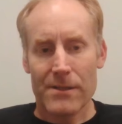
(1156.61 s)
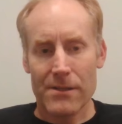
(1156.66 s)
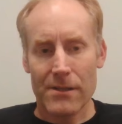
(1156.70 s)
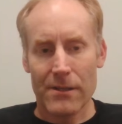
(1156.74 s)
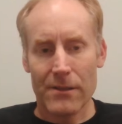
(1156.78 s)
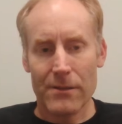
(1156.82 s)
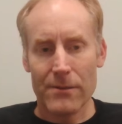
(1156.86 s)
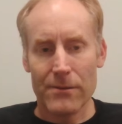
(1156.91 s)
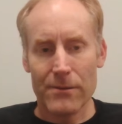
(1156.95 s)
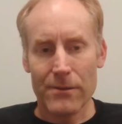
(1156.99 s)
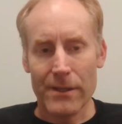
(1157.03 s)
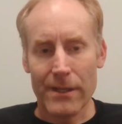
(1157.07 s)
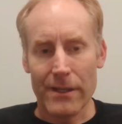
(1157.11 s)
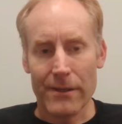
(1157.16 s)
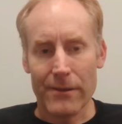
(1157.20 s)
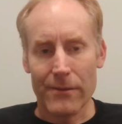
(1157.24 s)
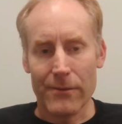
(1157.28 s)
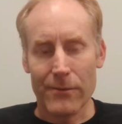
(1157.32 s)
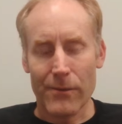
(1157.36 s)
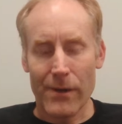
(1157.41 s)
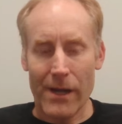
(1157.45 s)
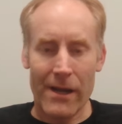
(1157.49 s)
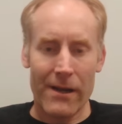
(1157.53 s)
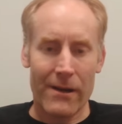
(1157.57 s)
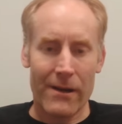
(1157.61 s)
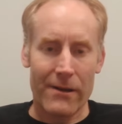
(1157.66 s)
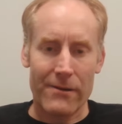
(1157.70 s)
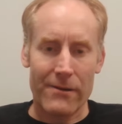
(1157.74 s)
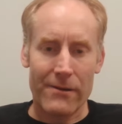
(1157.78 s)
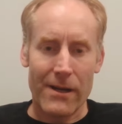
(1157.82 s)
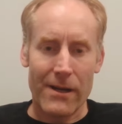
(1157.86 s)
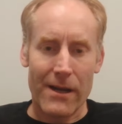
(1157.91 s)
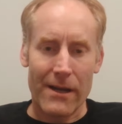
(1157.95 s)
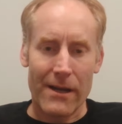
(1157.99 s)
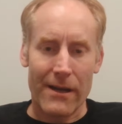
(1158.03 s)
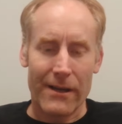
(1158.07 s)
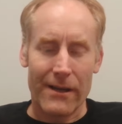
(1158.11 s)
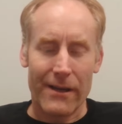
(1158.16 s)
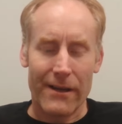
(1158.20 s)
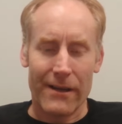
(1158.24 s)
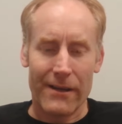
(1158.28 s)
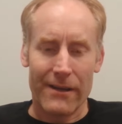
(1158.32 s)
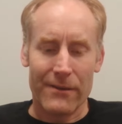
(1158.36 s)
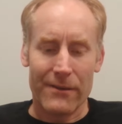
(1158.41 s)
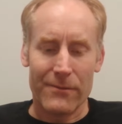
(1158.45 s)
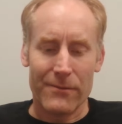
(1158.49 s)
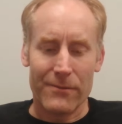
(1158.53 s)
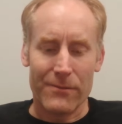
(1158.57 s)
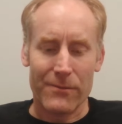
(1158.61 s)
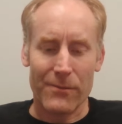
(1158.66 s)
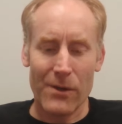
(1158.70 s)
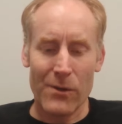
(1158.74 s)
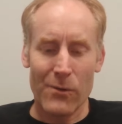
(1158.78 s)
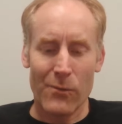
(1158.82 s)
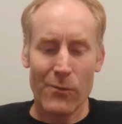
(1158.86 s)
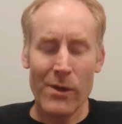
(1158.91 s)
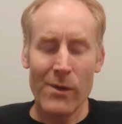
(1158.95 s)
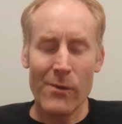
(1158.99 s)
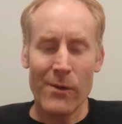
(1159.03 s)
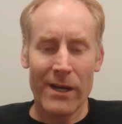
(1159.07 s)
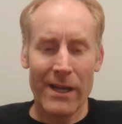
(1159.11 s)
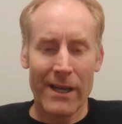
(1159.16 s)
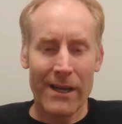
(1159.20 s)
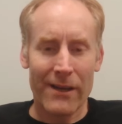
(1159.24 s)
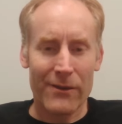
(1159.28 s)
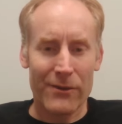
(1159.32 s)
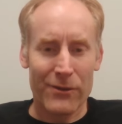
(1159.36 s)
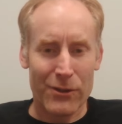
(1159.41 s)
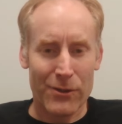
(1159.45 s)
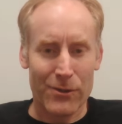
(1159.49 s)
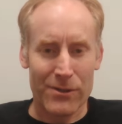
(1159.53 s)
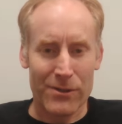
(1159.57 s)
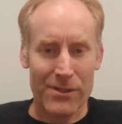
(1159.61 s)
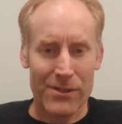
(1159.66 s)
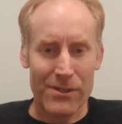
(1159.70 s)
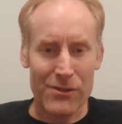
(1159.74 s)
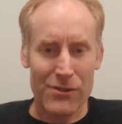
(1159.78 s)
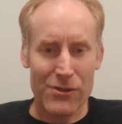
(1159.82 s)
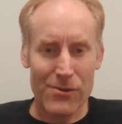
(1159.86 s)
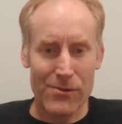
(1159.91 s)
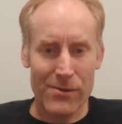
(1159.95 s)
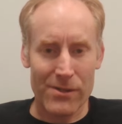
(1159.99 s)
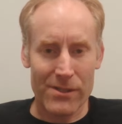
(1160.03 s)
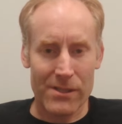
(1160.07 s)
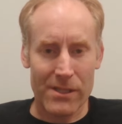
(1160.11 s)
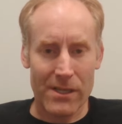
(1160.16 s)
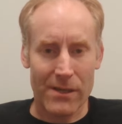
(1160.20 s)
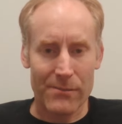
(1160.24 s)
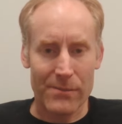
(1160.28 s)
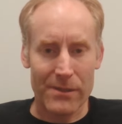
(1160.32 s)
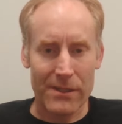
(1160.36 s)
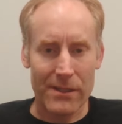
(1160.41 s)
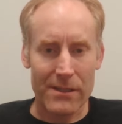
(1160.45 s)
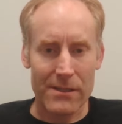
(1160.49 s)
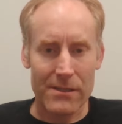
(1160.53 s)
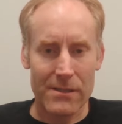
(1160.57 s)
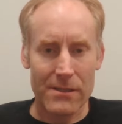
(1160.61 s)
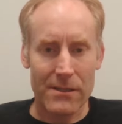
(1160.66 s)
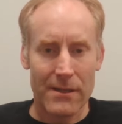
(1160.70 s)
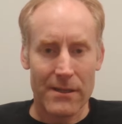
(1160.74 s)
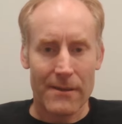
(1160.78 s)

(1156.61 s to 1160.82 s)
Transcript: So our, uh, um, we, we went out and talked to the insurance companies,